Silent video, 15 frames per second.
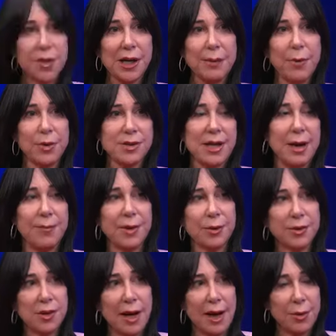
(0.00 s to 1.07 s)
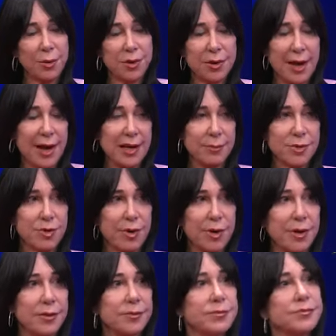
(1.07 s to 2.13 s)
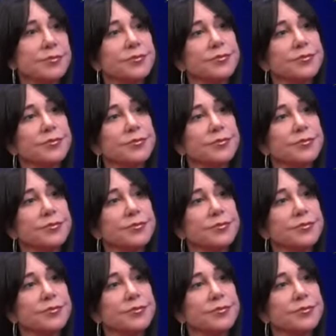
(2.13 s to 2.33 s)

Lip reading: you think about what's happening with Adams right now?